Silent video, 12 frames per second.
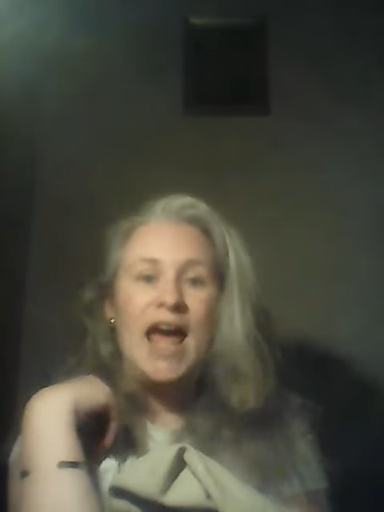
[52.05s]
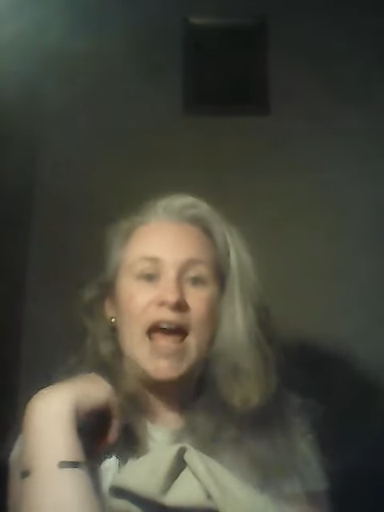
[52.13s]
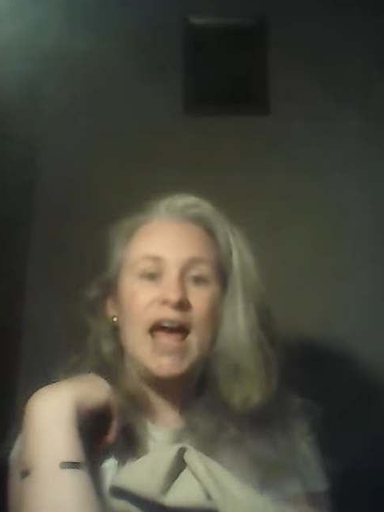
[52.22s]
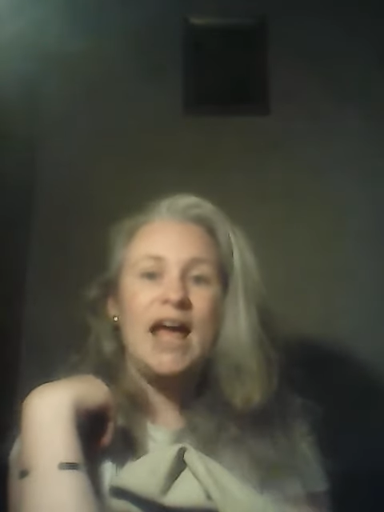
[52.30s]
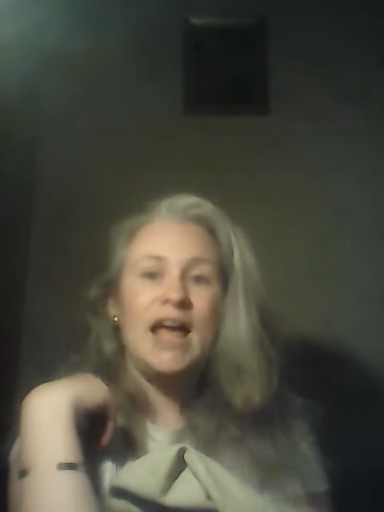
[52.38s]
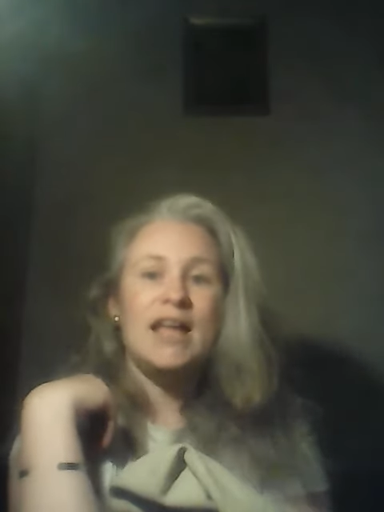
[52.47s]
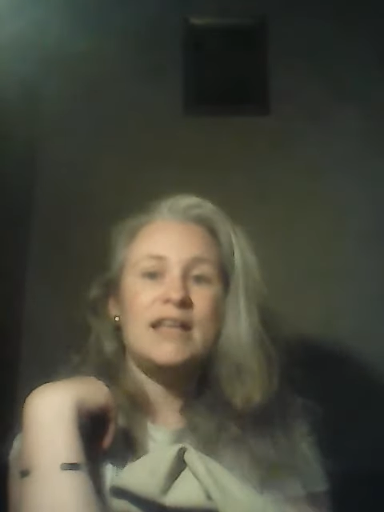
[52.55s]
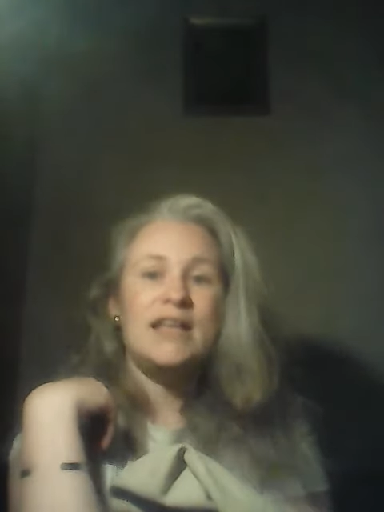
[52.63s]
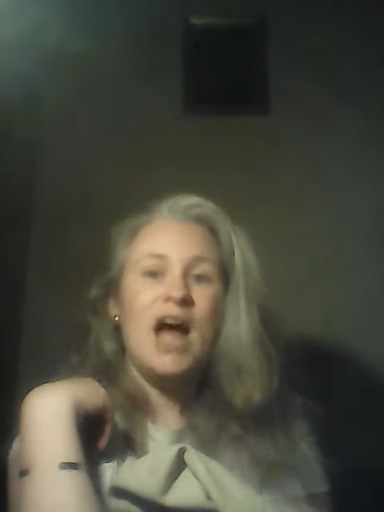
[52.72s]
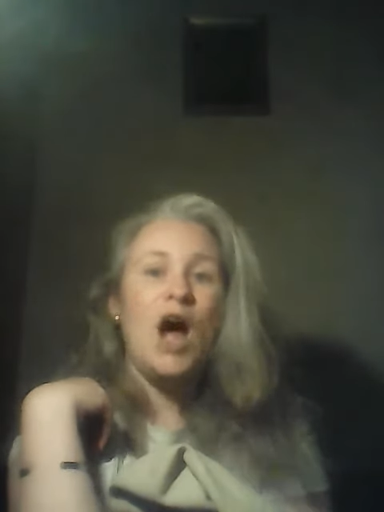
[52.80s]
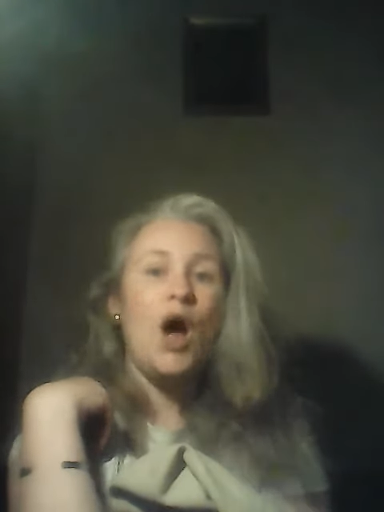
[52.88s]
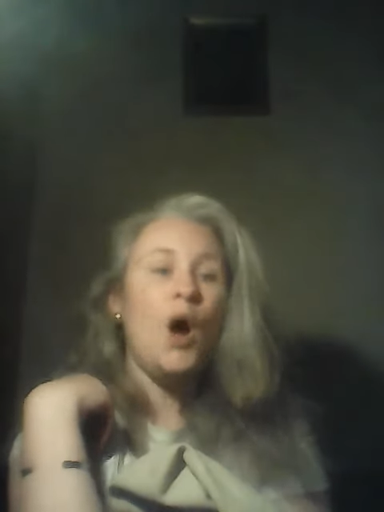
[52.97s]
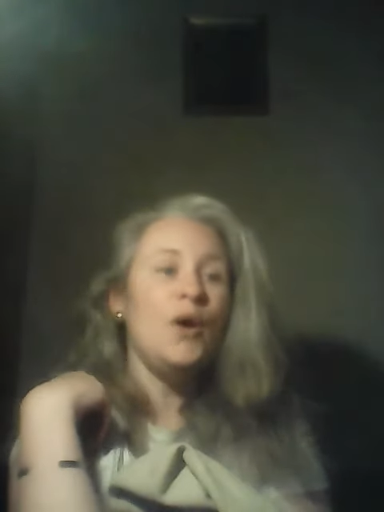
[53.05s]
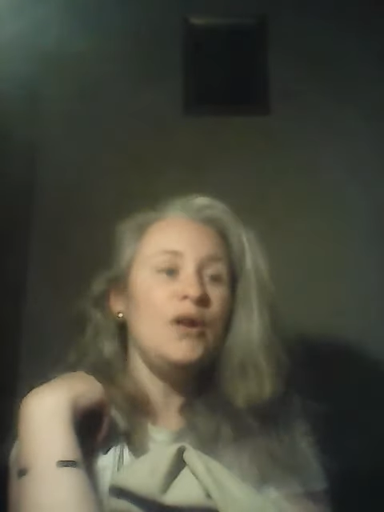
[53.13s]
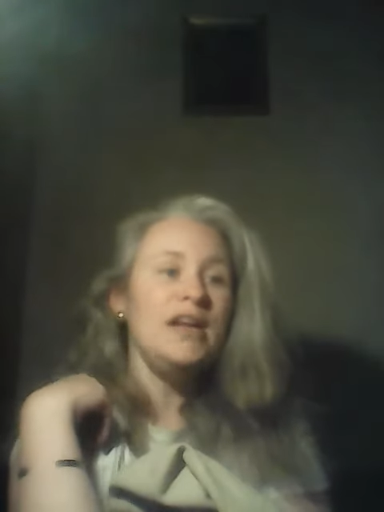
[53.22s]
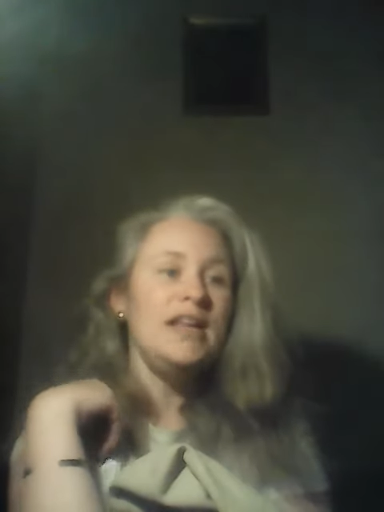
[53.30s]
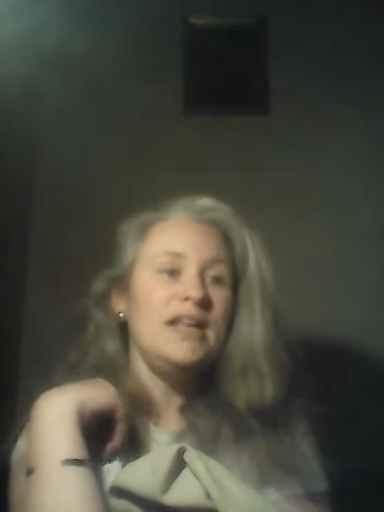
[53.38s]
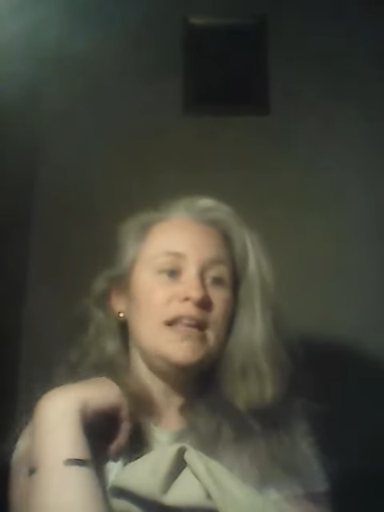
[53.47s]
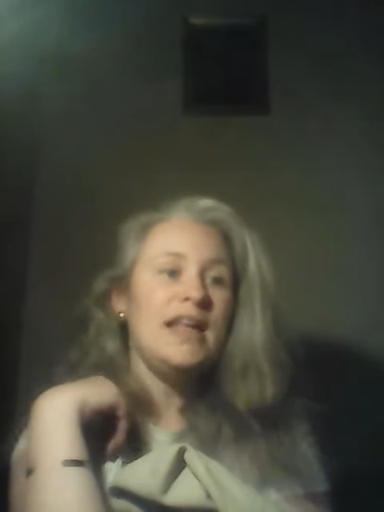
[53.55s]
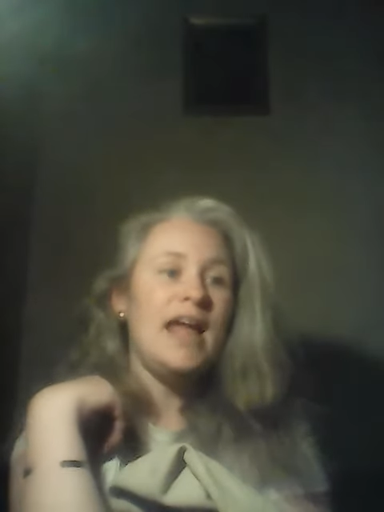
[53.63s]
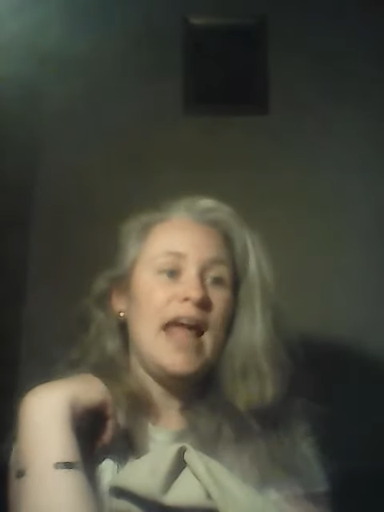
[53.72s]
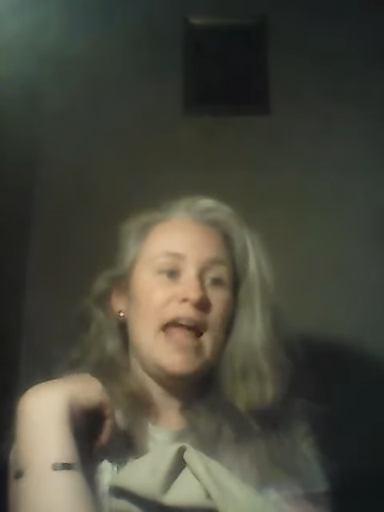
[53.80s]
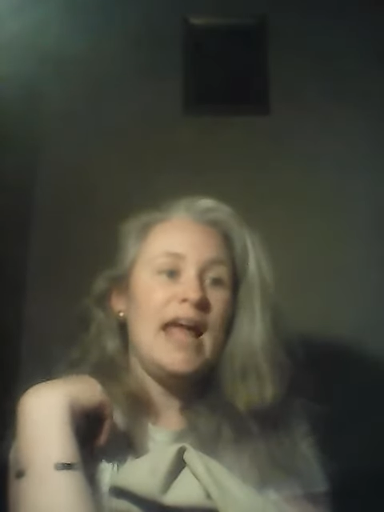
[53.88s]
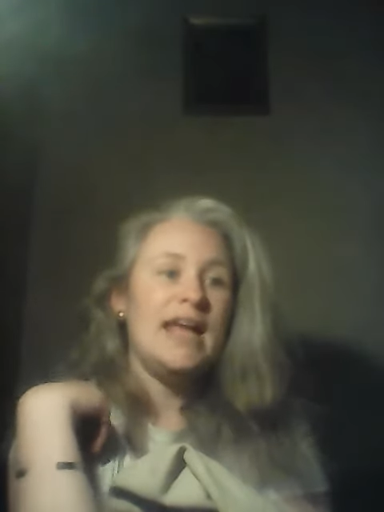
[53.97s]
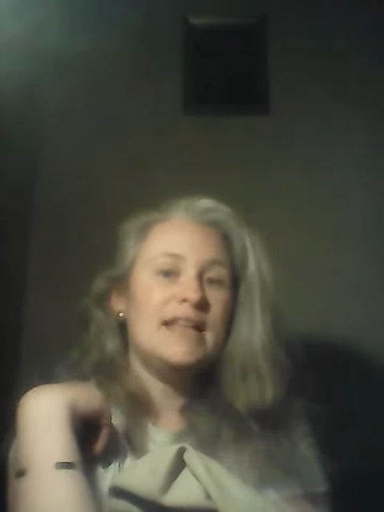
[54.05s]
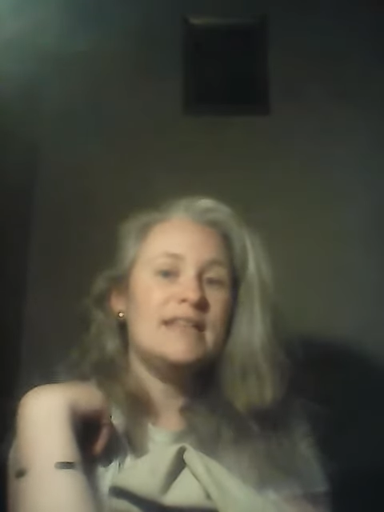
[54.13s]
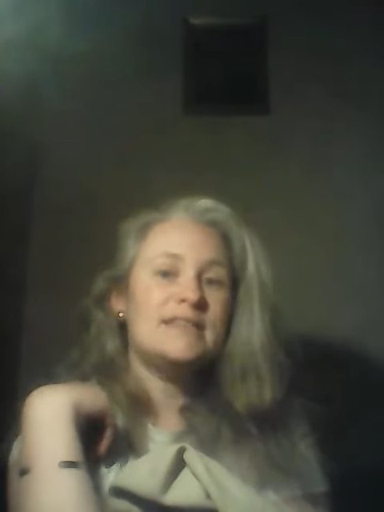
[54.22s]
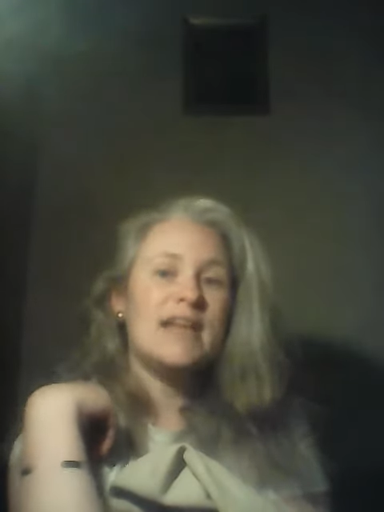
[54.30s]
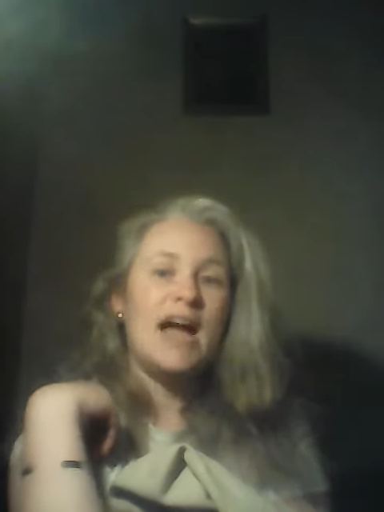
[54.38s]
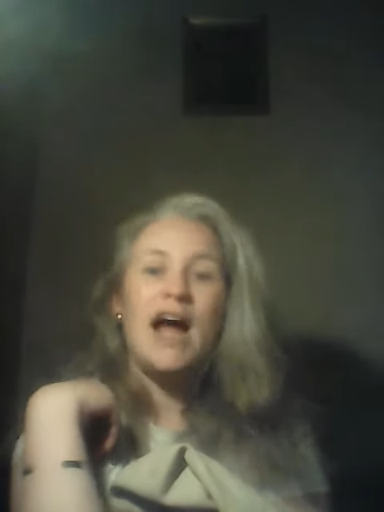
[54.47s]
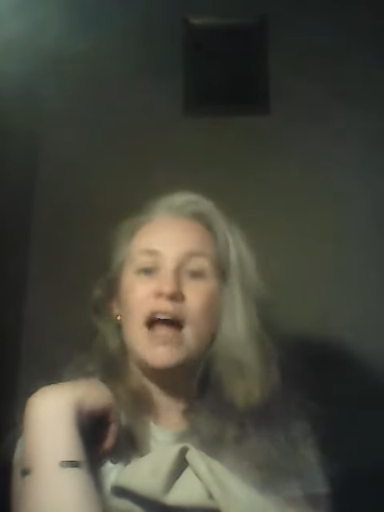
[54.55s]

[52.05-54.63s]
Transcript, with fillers: and I only ate